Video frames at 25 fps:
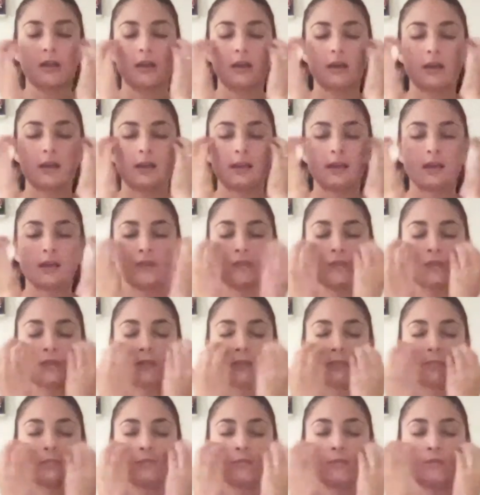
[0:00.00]
And now you
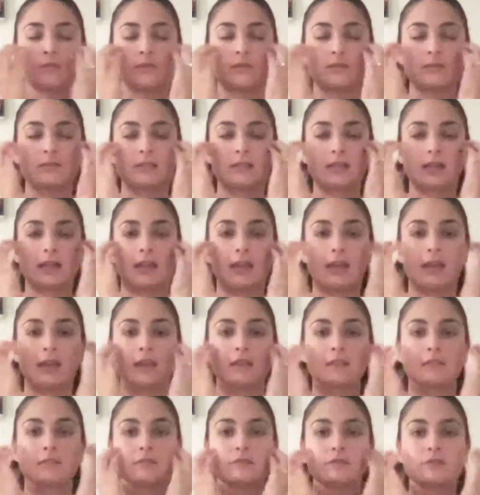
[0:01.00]
can move those
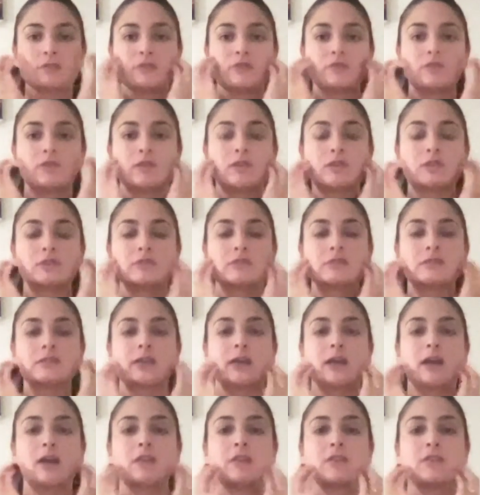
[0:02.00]
hands and those fingers
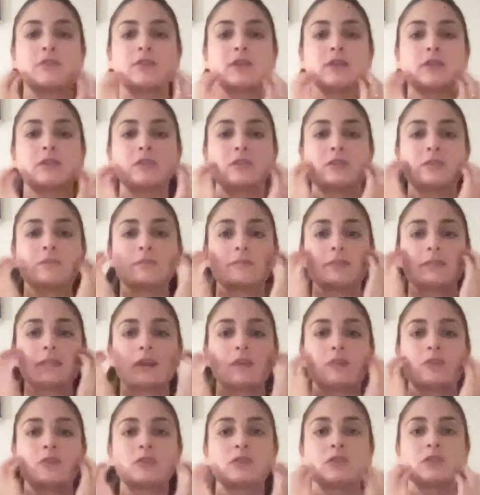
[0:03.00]
down, the fingertips
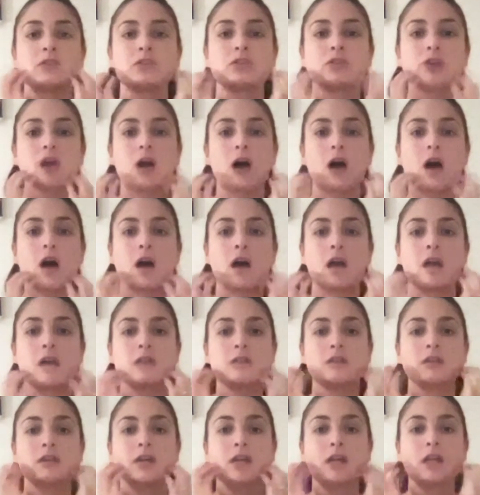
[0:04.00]
down to the jaw,
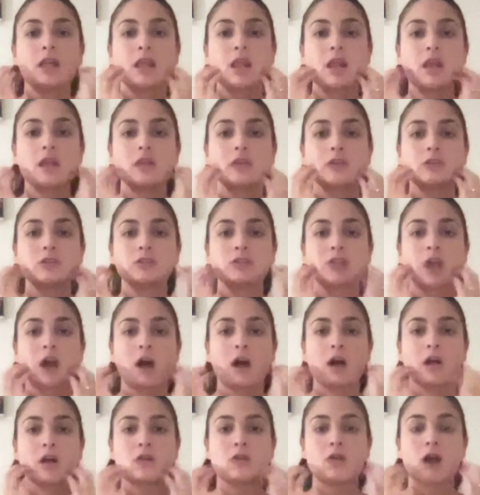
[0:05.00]
and let your
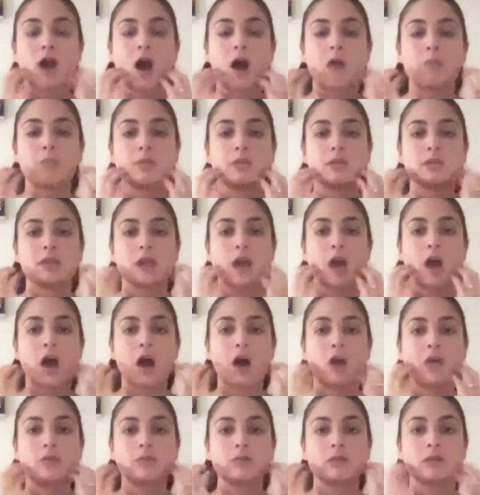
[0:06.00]
jaw go up and
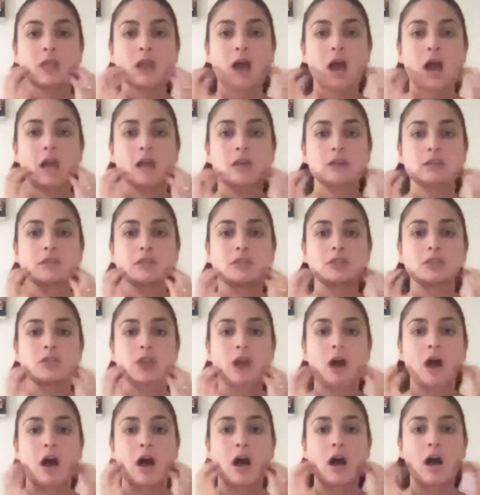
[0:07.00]
down. Relax the
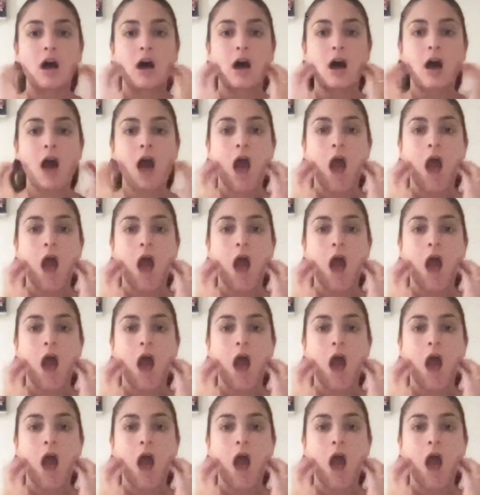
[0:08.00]
jaw.